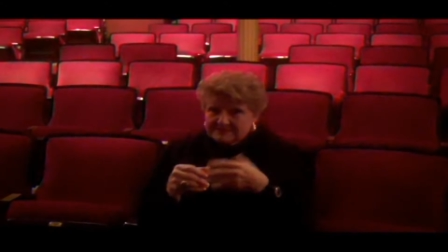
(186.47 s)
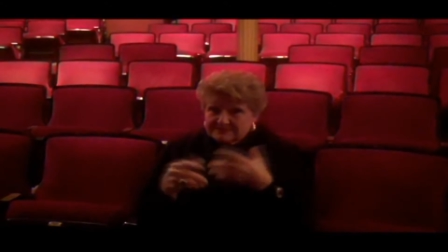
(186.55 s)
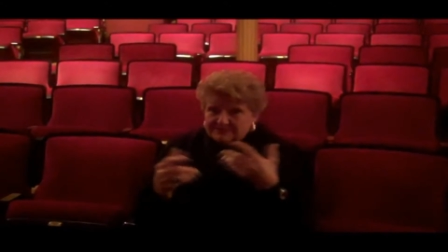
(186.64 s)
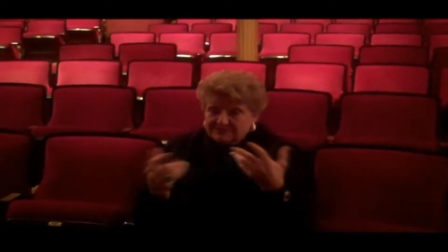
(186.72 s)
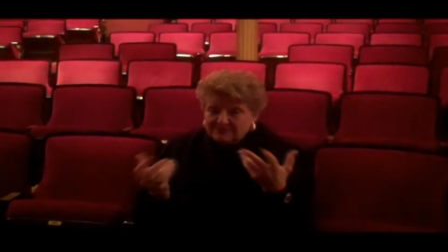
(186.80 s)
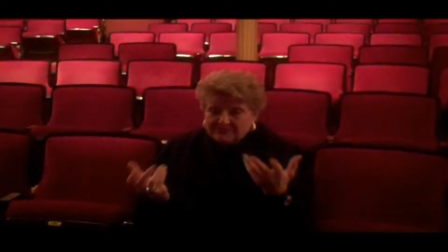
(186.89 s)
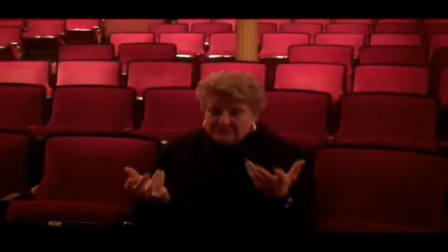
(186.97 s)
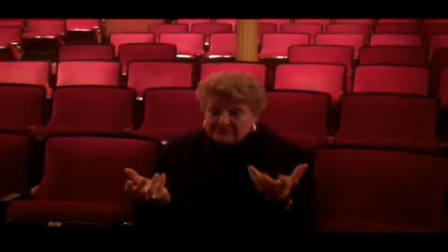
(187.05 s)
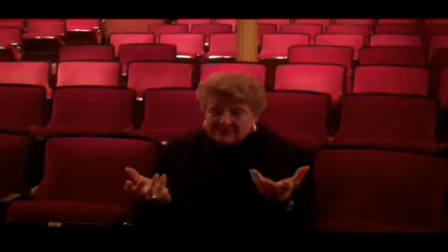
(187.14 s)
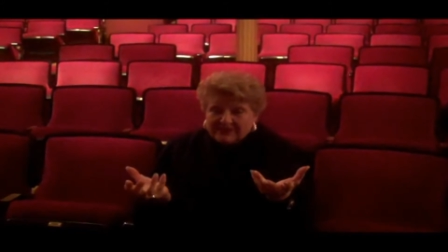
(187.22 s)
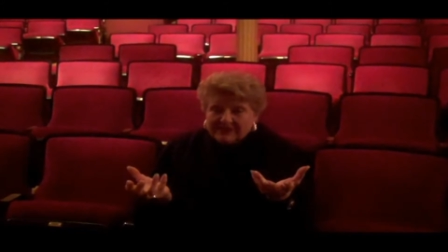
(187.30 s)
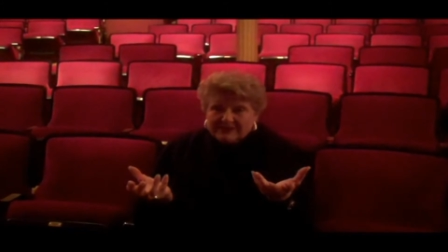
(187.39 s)
So
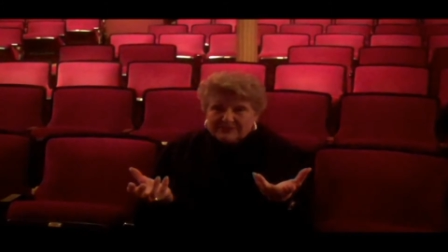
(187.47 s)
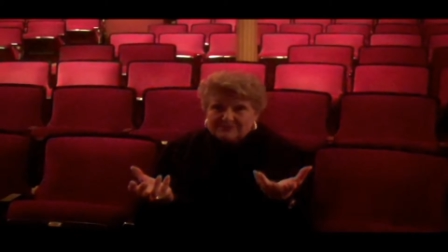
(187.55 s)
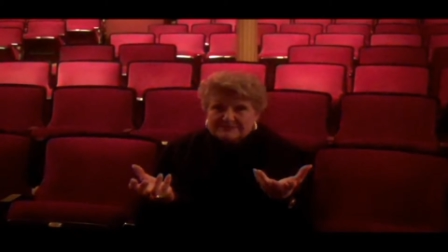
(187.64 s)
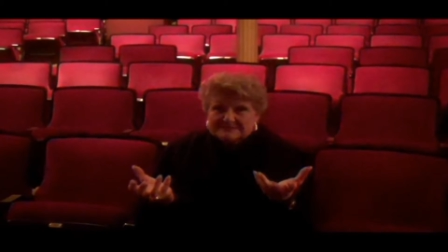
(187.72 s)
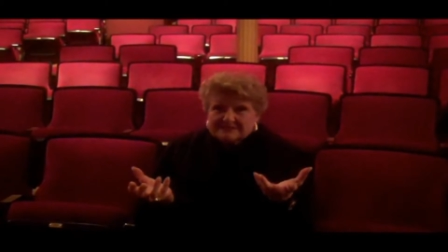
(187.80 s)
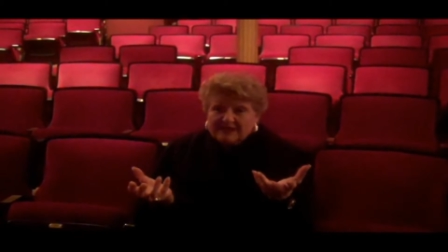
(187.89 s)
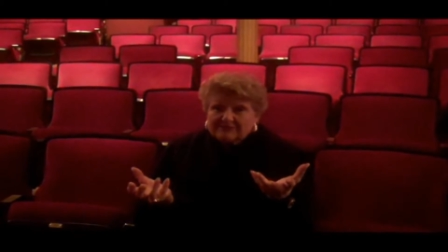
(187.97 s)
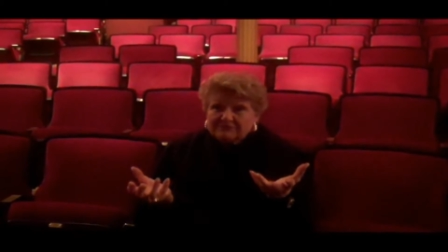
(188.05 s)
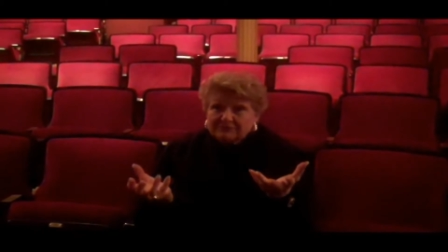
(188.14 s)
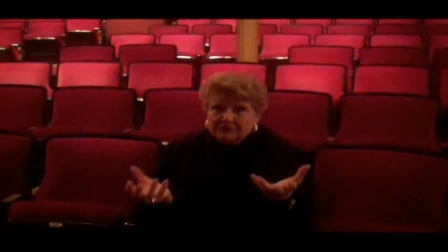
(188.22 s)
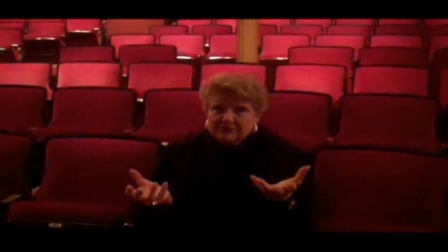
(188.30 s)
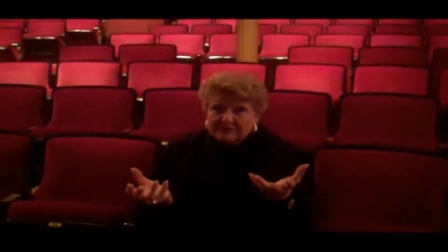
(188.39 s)
it was not
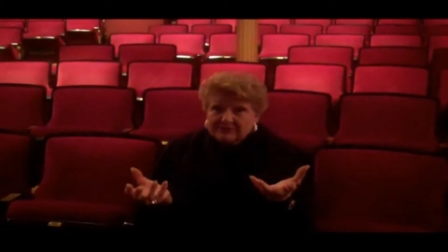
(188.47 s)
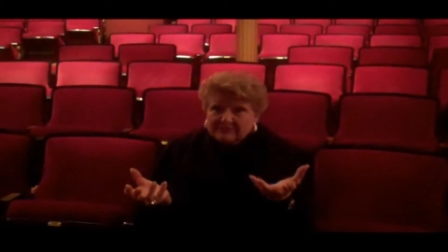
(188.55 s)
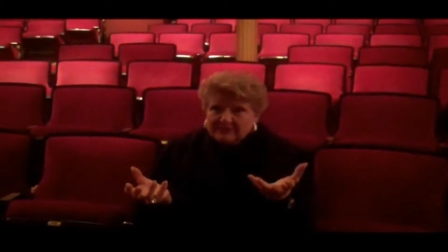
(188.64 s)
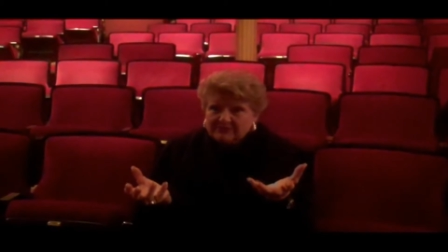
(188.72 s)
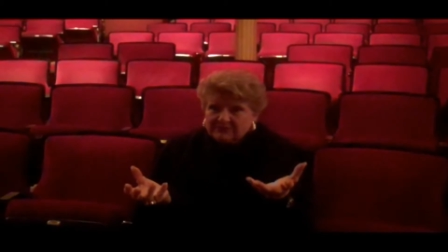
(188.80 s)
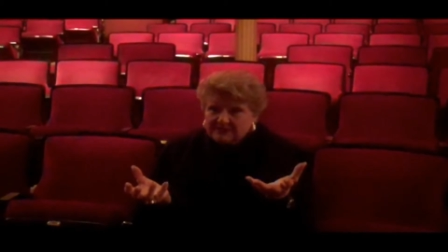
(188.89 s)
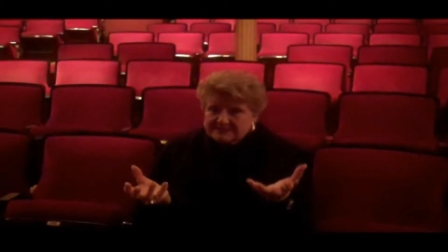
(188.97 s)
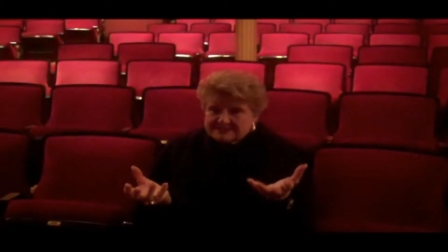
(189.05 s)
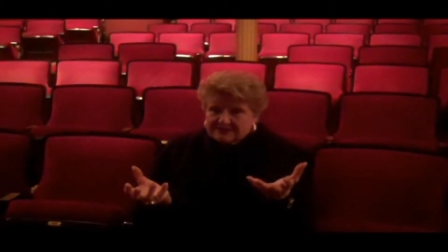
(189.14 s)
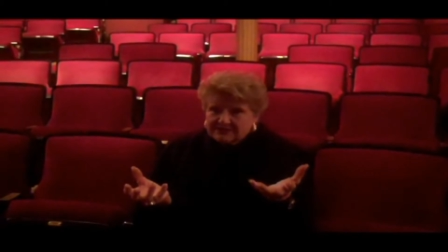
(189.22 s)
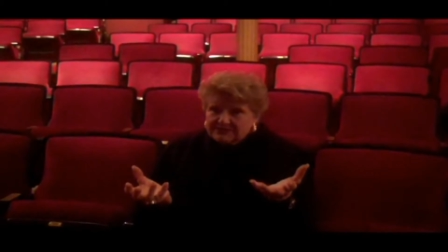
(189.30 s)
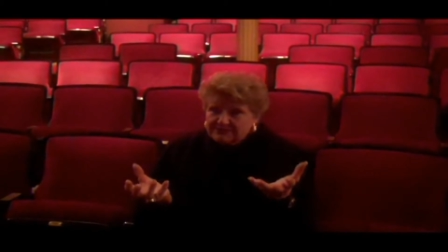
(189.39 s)
foreign to me when I
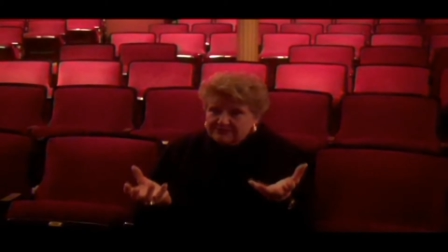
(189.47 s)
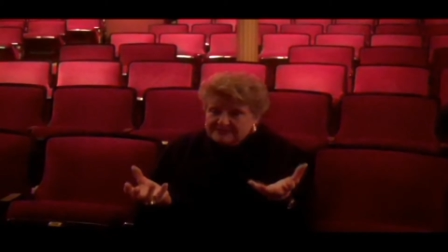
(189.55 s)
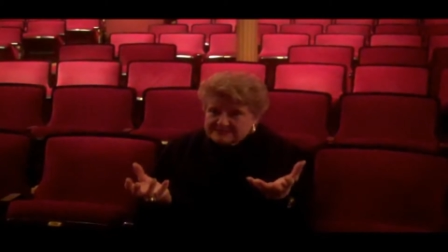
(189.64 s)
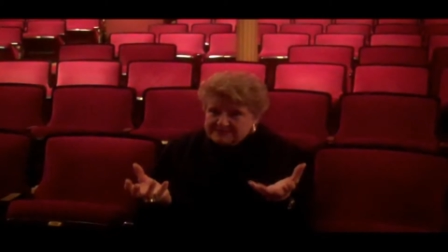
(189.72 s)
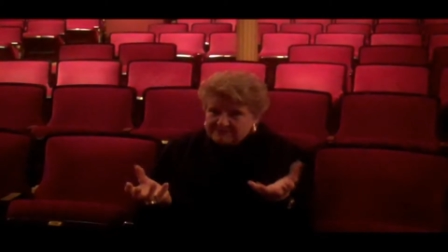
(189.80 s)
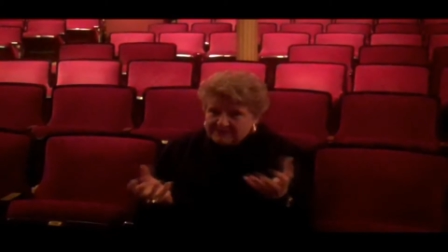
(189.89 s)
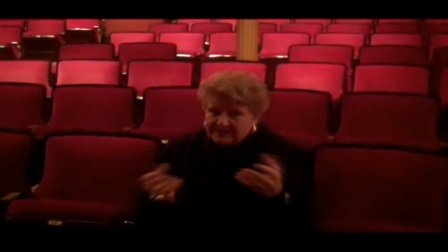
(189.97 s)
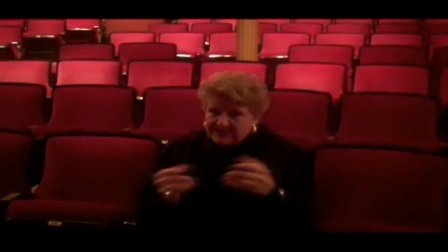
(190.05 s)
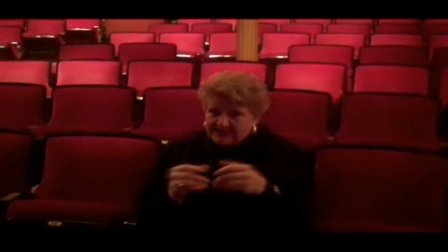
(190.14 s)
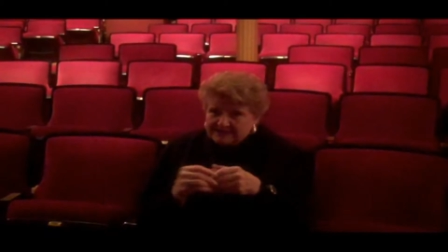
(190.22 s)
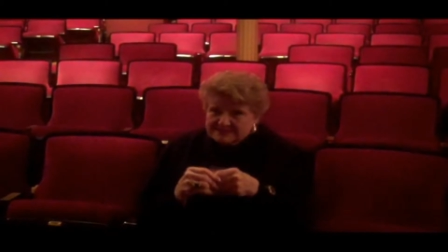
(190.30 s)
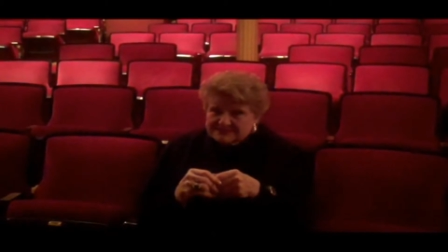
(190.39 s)
started doing symphony
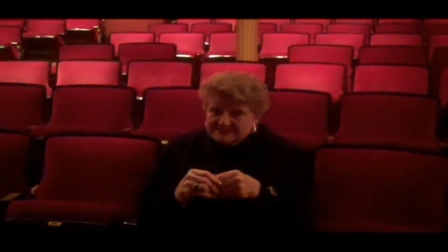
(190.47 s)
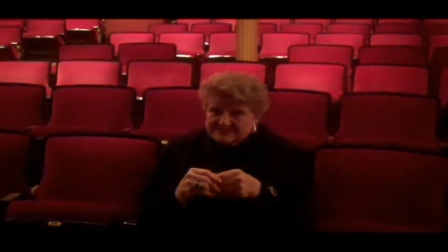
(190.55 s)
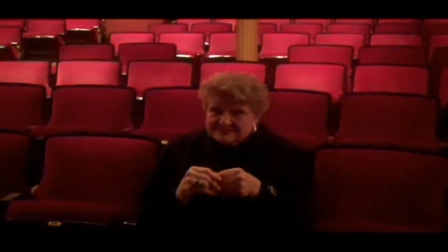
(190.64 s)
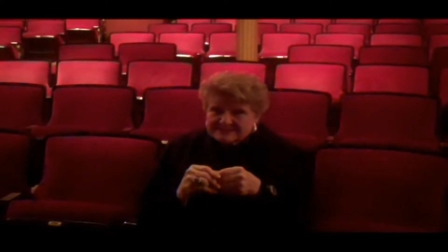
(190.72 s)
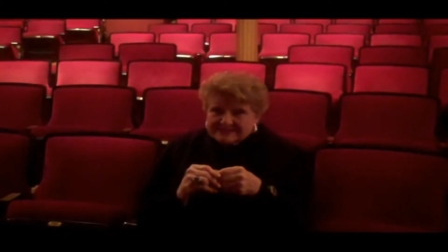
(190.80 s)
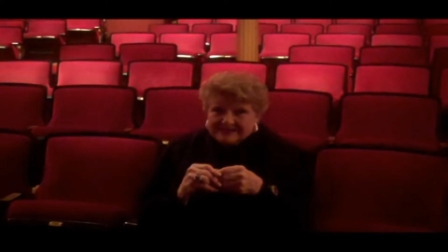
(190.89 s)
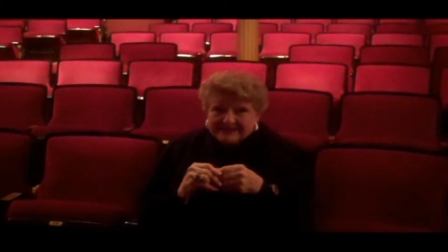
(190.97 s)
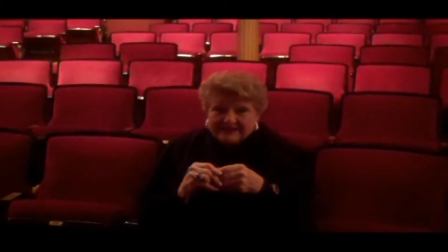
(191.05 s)
concerts.